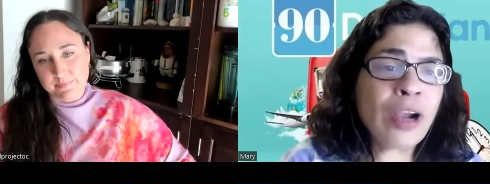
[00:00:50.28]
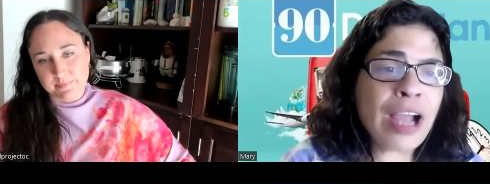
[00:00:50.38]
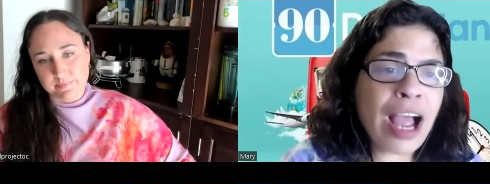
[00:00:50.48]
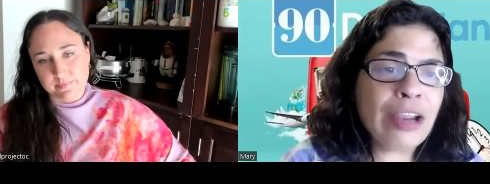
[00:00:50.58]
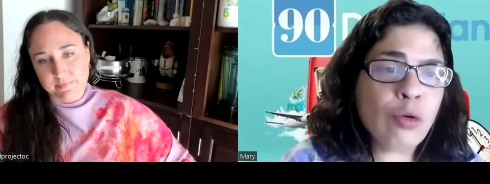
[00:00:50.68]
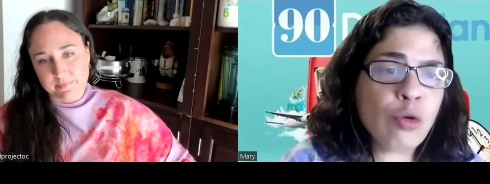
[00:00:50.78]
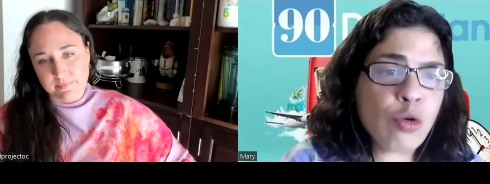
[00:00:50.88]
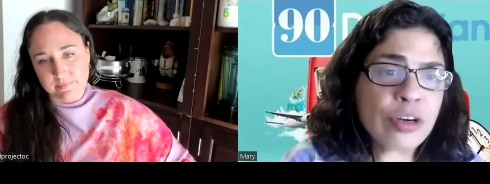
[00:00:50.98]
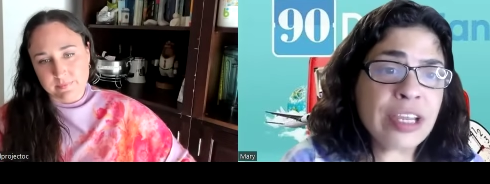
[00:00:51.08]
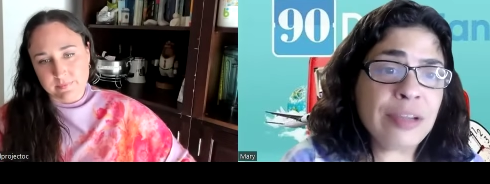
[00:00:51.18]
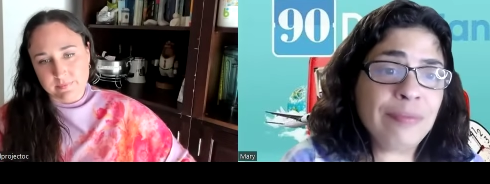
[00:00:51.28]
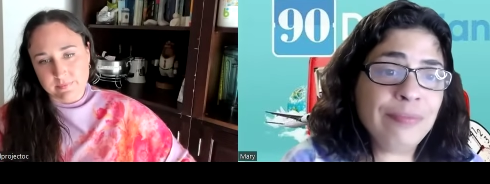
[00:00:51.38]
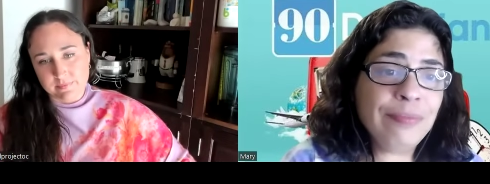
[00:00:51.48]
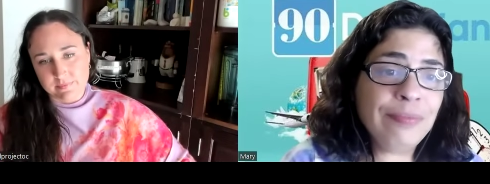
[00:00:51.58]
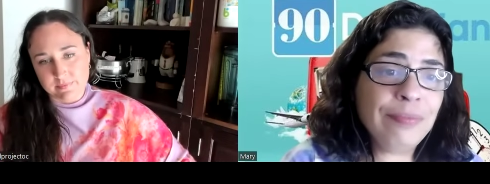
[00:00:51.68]
Speaker 1: with Kyle Gordy?
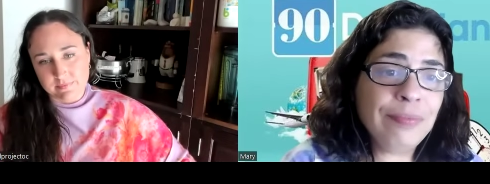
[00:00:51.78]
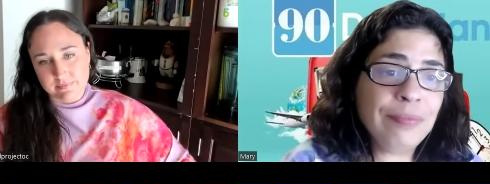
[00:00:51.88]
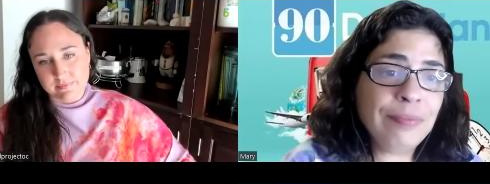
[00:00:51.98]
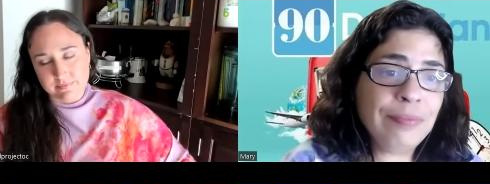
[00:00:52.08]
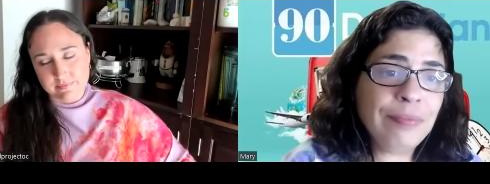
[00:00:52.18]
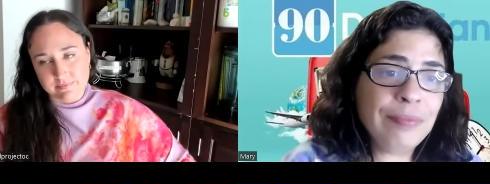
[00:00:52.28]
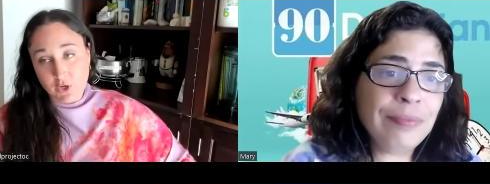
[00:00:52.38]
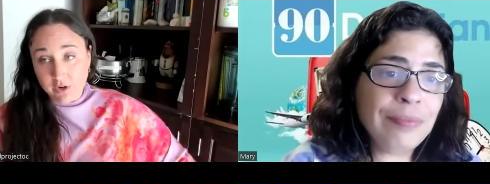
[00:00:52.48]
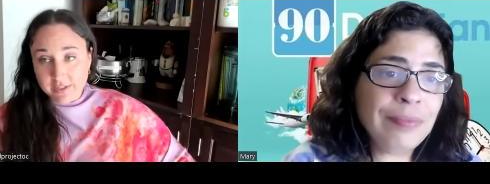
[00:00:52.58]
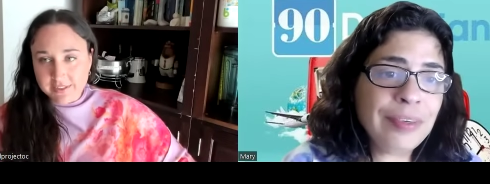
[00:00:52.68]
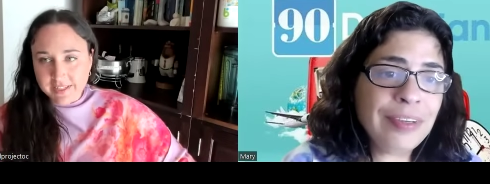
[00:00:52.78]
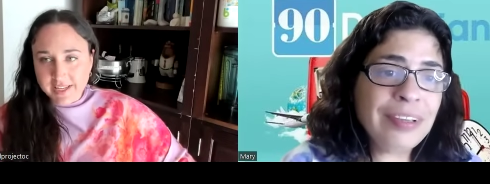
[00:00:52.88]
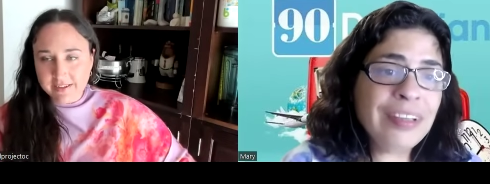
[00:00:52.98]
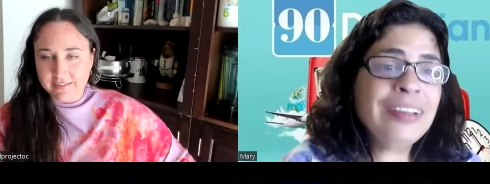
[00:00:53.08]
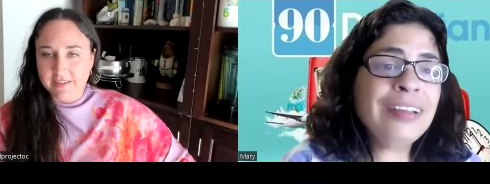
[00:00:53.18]
Speaker 2: Currently,
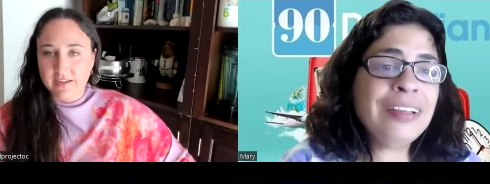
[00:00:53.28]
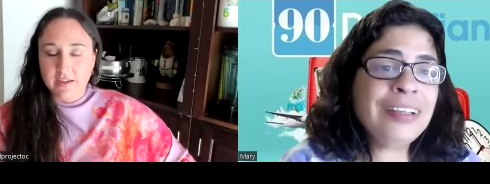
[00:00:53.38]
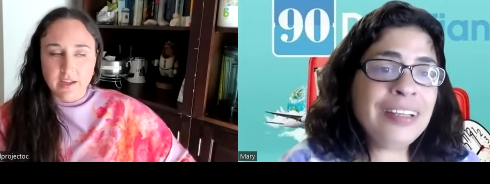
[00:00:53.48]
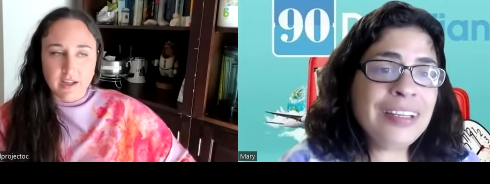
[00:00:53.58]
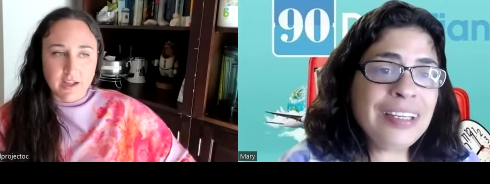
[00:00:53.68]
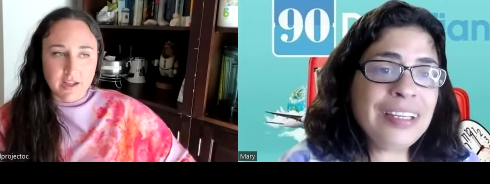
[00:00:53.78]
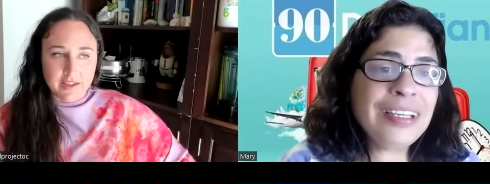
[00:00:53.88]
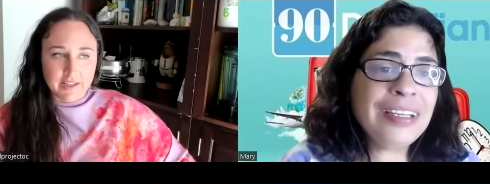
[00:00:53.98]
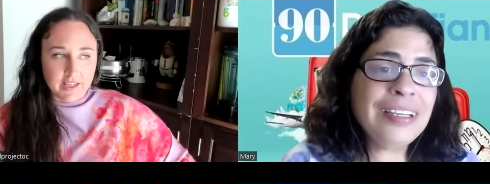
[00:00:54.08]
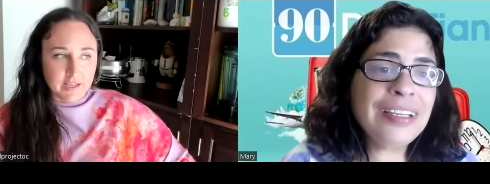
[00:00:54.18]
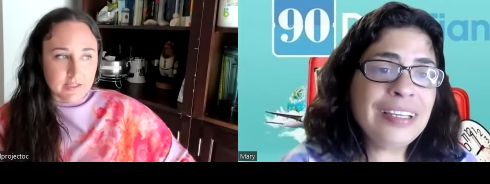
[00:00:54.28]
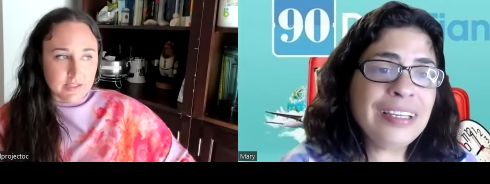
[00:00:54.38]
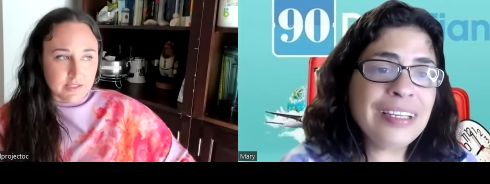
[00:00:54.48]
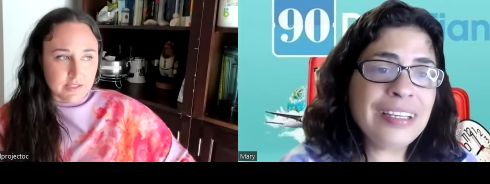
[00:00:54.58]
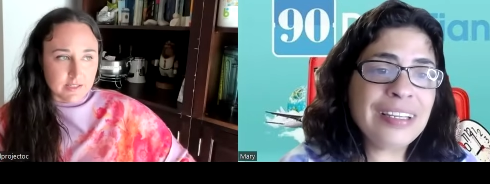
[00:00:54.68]
uh, he
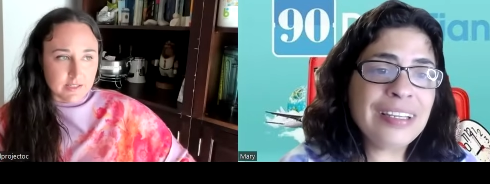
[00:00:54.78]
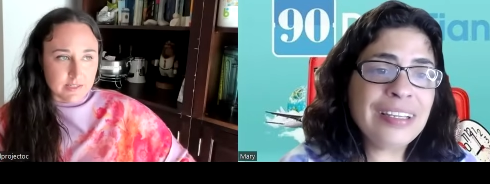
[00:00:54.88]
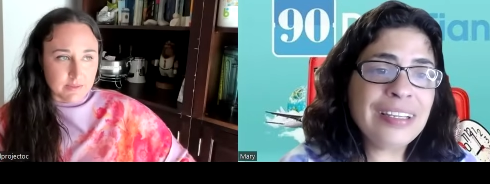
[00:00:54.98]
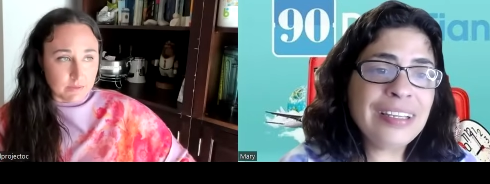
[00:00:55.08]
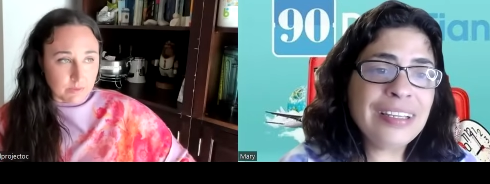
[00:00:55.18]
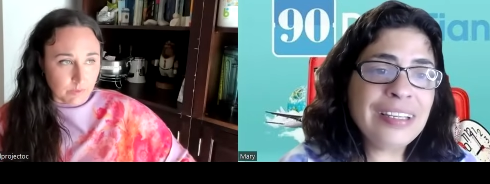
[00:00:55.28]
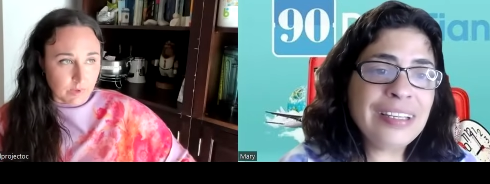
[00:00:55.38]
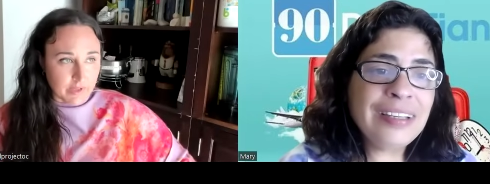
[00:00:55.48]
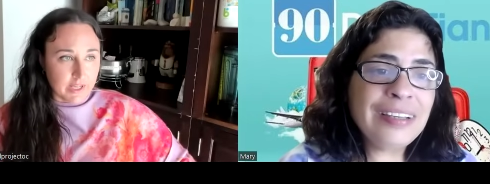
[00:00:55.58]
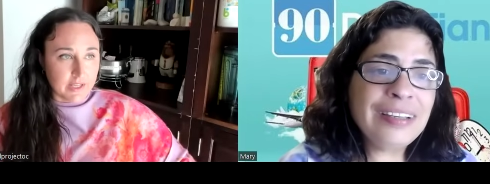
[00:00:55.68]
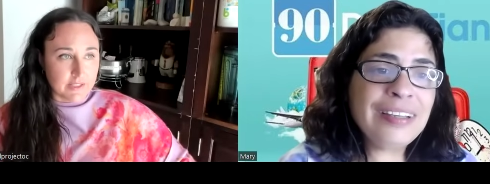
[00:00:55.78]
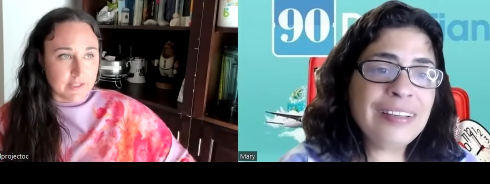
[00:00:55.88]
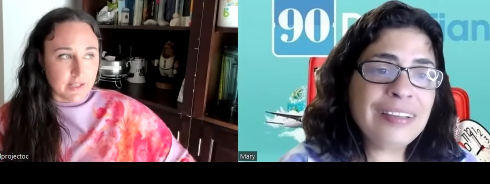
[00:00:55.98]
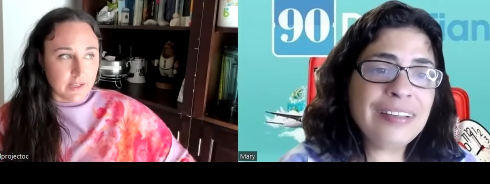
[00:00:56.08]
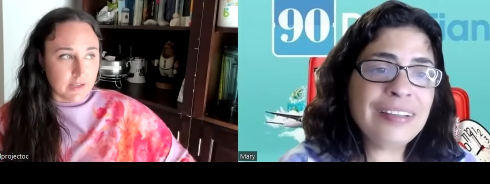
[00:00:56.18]
is well, he is
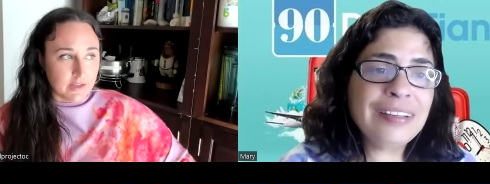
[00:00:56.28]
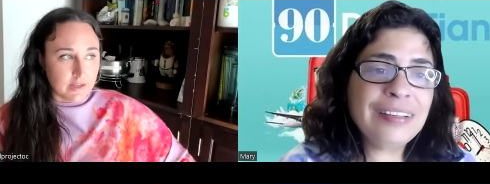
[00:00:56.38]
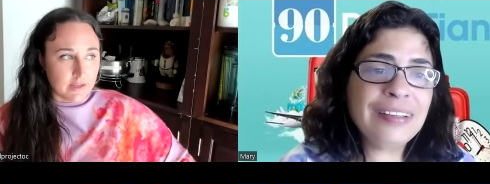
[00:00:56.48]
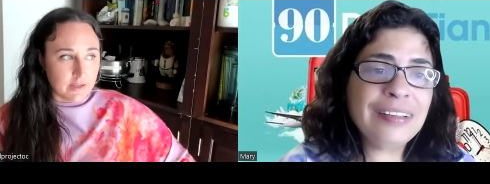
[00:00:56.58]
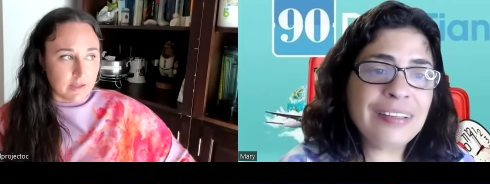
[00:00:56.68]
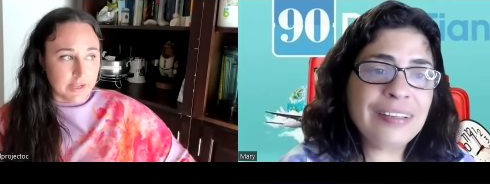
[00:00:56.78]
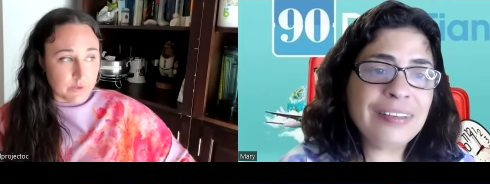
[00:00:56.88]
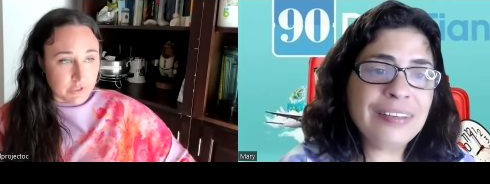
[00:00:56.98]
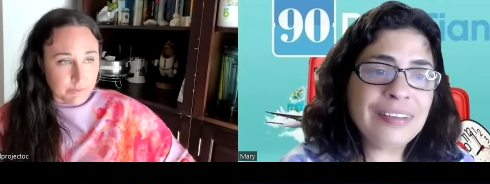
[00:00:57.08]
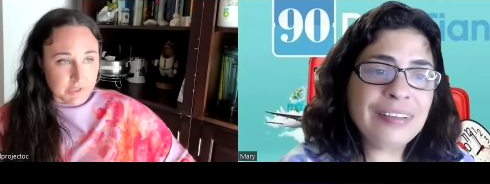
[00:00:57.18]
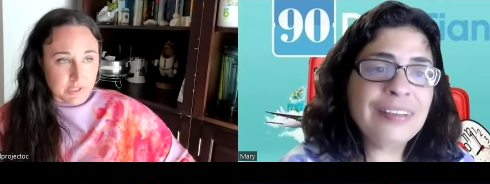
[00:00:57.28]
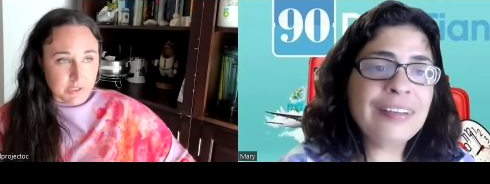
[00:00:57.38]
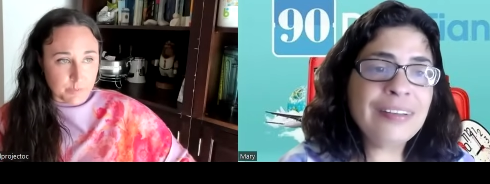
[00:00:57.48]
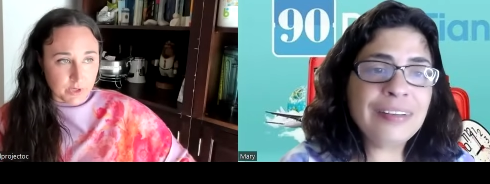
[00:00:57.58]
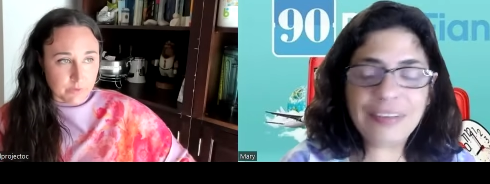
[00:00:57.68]
the I used him as the
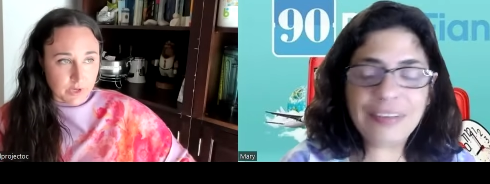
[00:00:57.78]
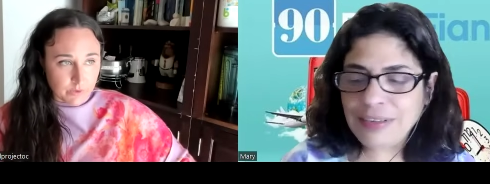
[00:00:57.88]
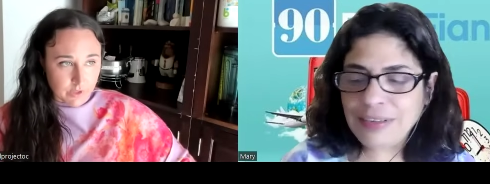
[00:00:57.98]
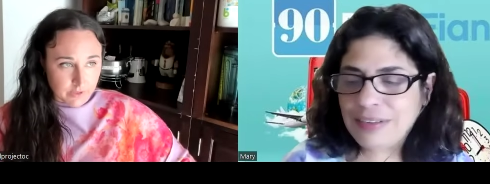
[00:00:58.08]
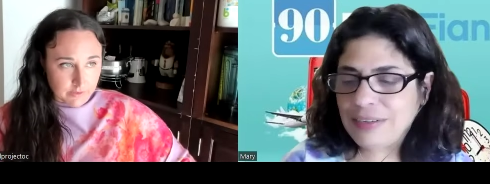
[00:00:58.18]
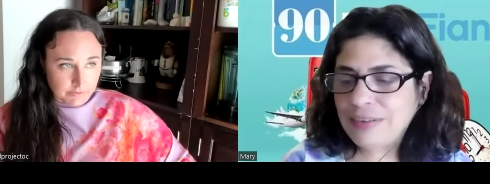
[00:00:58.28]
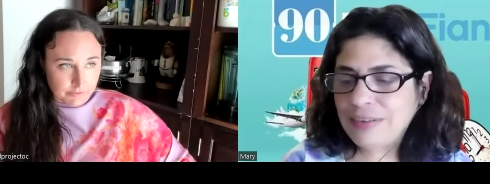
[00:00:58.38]
sperm donor